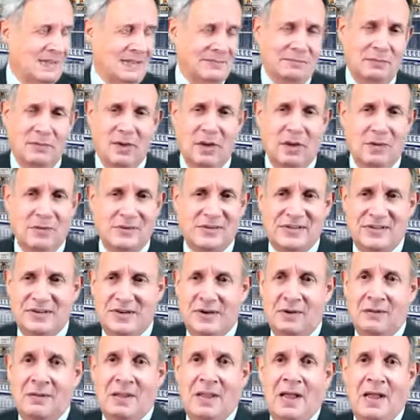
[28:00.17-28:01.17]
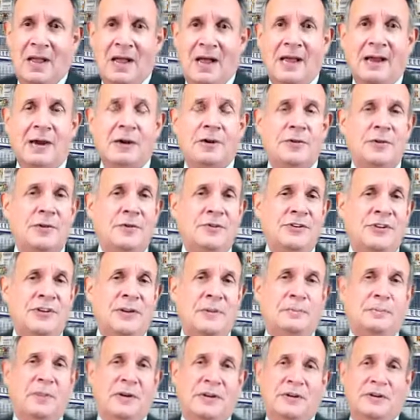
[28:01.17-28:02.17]
most, you know. On a cruise
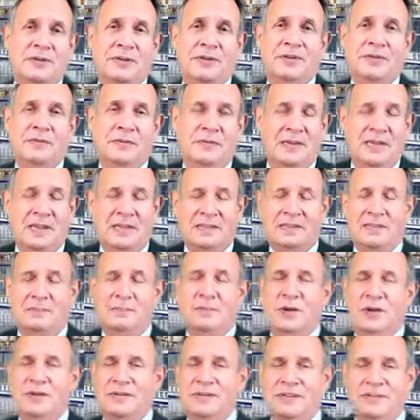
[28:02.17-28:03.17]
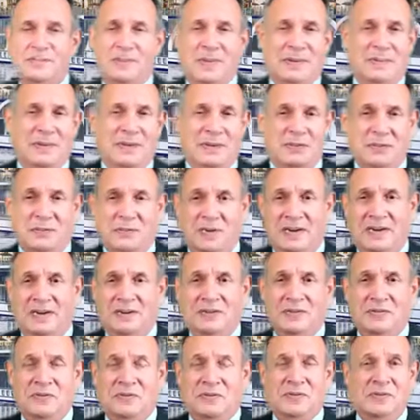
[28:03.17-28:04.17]
ship, what you're doing at the most is maybe
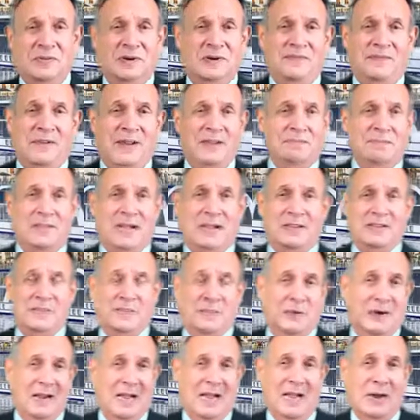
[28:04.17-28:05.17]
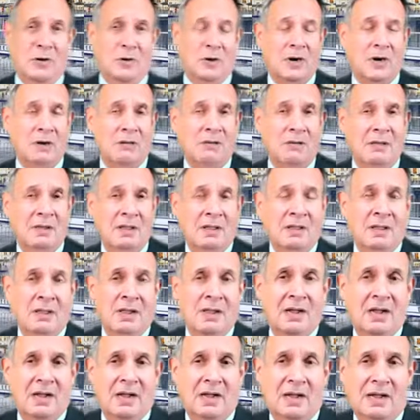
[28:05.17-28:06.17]
22-25 miles per hour.
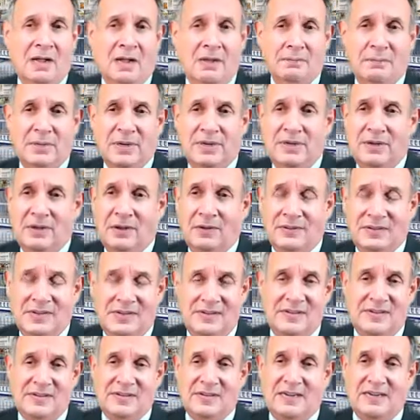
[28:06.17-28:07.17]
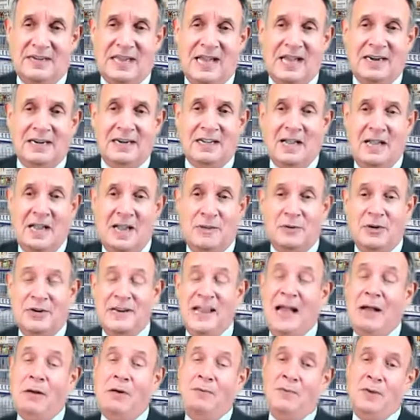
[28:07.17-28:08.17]
But no, this is a lot calmer.
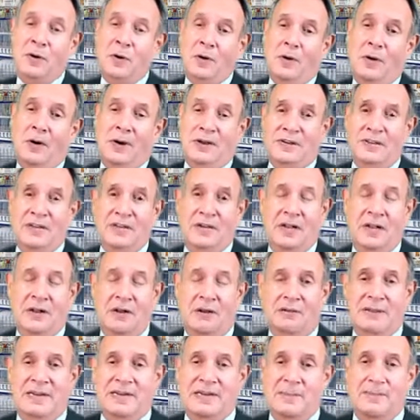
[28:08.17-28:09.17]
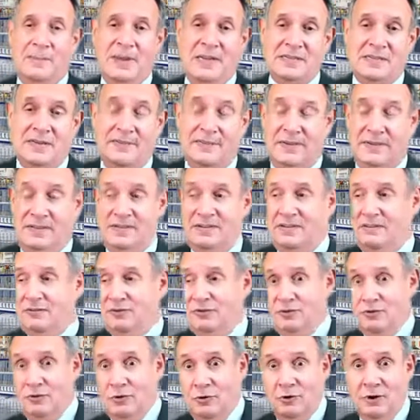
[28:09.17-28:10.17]
Now, of course, you know, it depends if it's
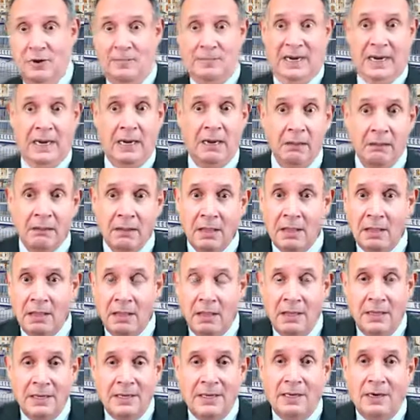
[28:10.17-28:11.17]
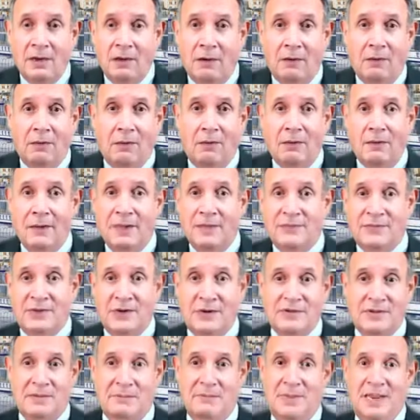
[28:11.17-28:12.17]
storming. You know, if
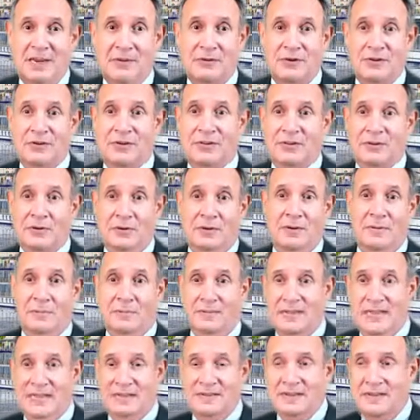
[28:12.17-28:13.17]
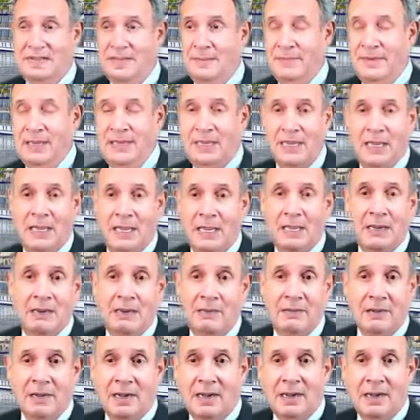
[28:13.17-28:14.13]
there's a major storm that's coming in,